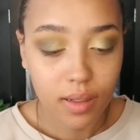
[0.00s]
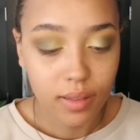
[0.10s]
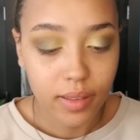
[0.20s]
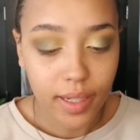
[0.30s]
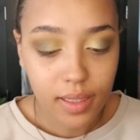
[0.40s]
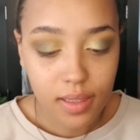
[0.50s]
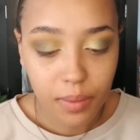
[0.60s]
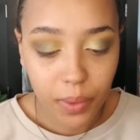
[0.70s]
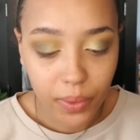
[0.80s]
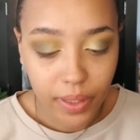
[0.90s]
Next, I'm
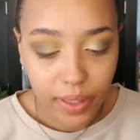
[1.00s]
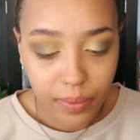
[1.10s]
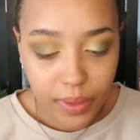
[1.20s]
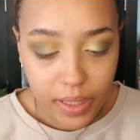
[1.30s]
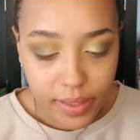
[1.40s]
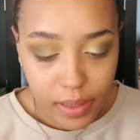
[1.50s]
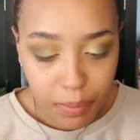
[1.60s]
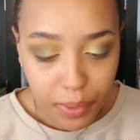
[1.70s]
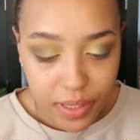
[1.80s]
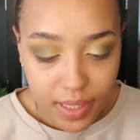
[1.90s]
going in with this
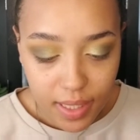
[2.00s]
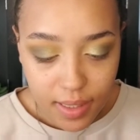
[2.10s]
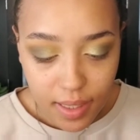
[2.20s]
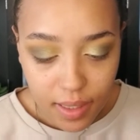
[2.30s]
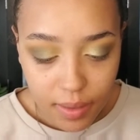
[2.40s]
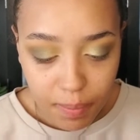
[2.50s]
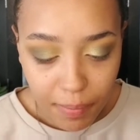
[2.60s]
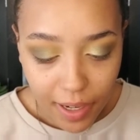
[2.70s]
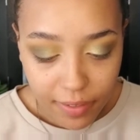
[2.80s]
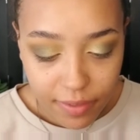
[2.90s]
Princessa
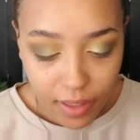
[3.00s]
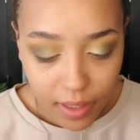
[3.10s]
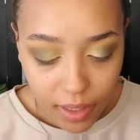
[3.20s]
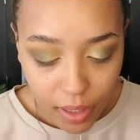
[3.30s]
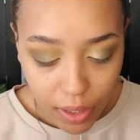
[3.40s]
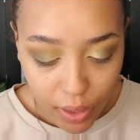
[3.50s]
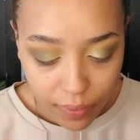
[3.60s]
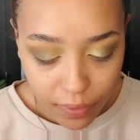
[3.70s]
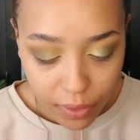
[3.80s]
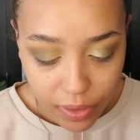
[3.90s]
Mattifying
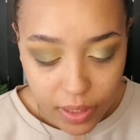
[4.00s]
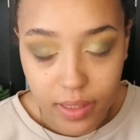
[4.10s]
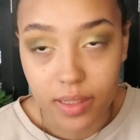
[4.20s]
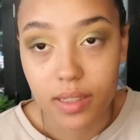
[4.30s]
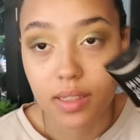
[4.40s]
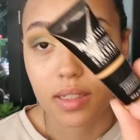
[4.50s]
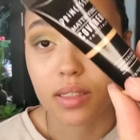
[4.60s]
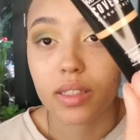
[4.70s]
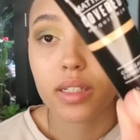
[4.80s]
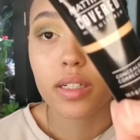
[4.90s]
Covered
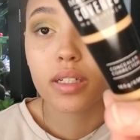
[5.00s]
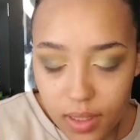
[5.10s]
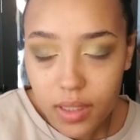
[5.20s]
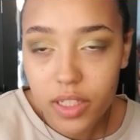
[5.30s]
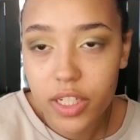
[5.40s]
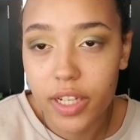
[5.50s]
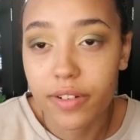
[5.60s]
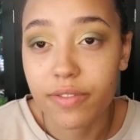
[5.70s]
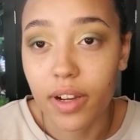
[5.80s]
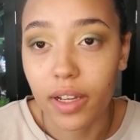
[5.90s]
Concealer in the shade
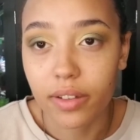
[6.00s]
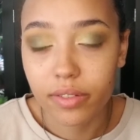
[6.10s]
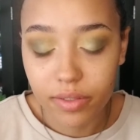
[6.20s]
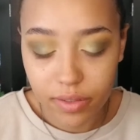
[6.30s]
5.